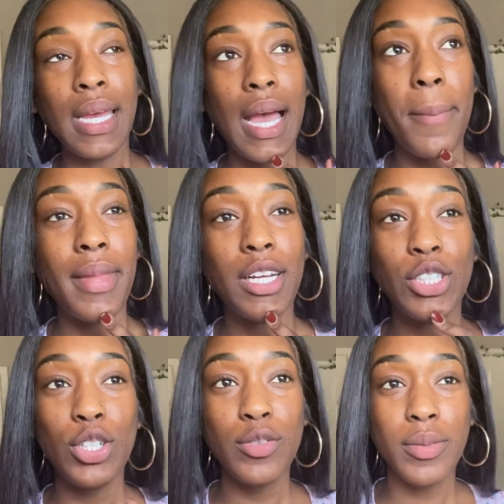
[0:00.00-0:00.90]
I'm not
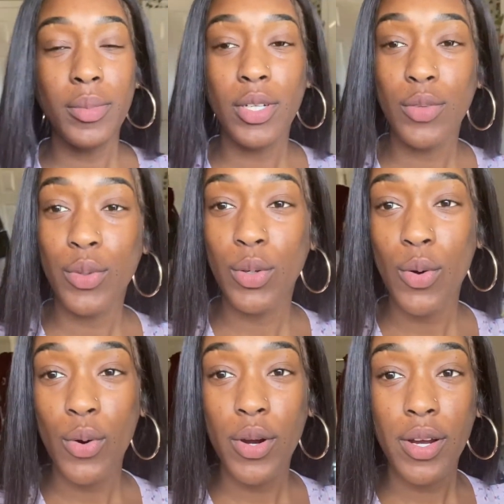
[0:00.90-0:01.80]
sure if I'm gonna
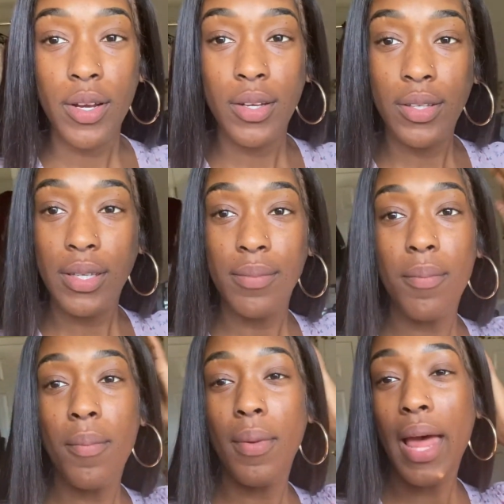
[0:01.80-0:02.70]
record
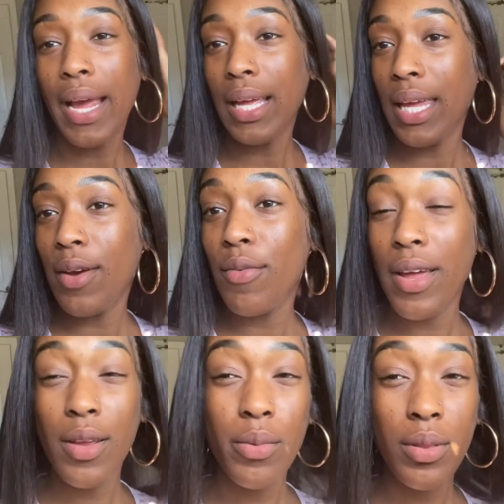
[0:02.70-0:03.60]
like a get
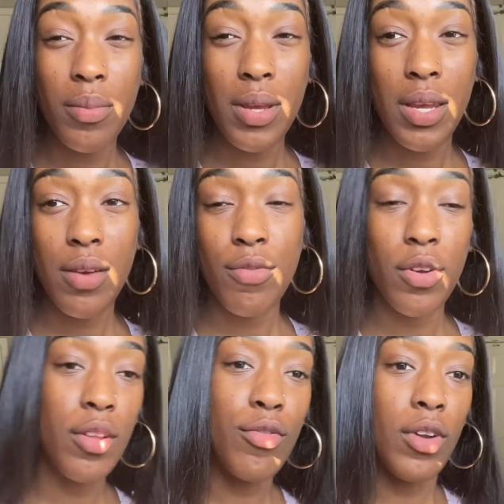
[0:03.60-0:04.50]
ready with me for
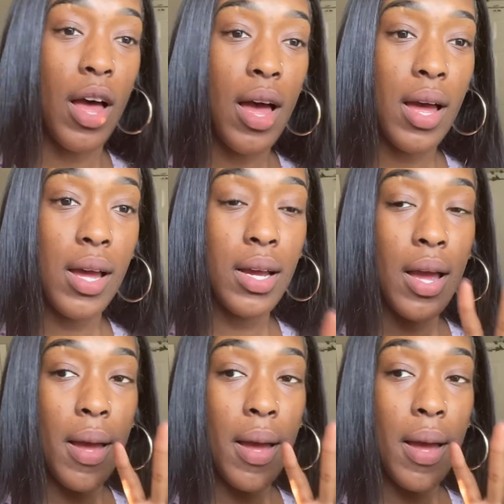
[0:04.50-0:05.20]
the vlog.